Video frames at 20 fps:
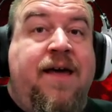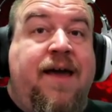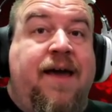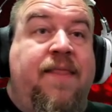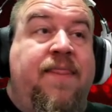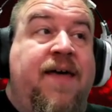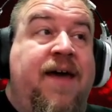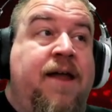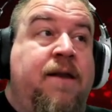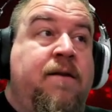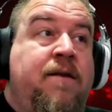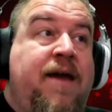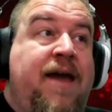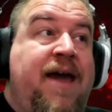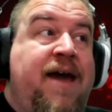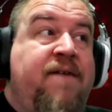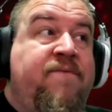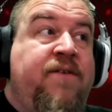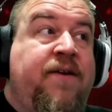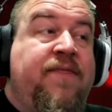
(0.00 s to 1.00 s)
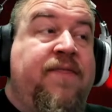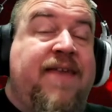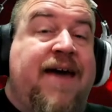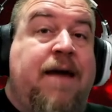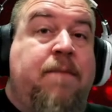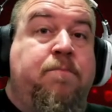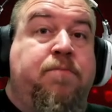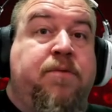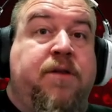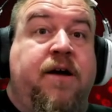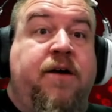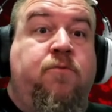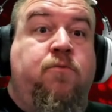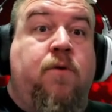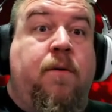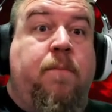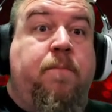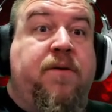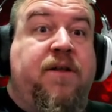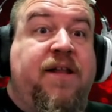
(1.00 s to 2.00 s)
and then having that
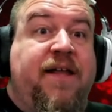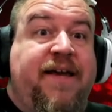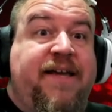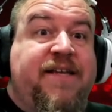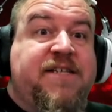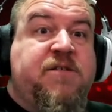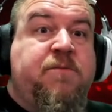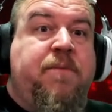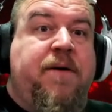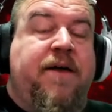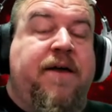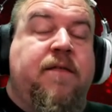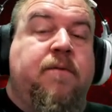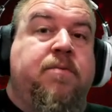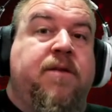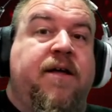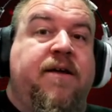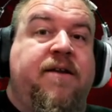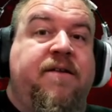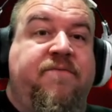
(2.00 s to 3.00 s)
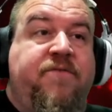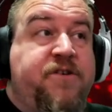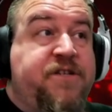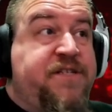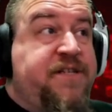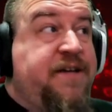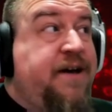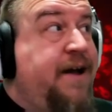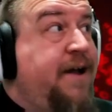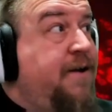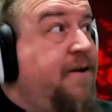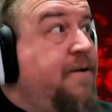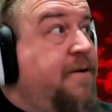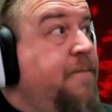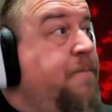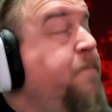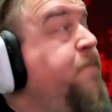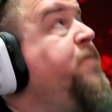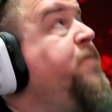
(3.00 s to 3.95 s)
blood replaced by the blood of your sire.